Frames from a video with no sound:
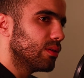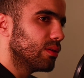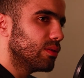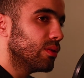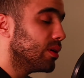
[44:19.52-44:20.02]

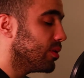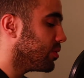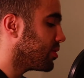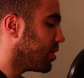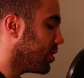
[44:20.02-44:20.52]
No,
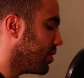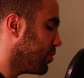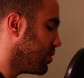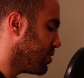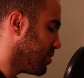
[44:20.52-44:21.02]
sorry, it
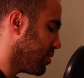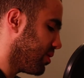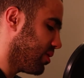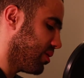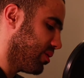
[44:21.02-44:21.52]
was
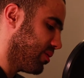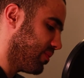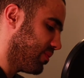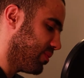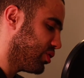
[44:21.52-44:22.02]

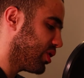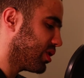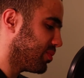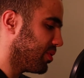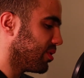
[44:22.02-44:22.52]

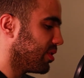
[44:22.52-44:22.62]
Shakespeare.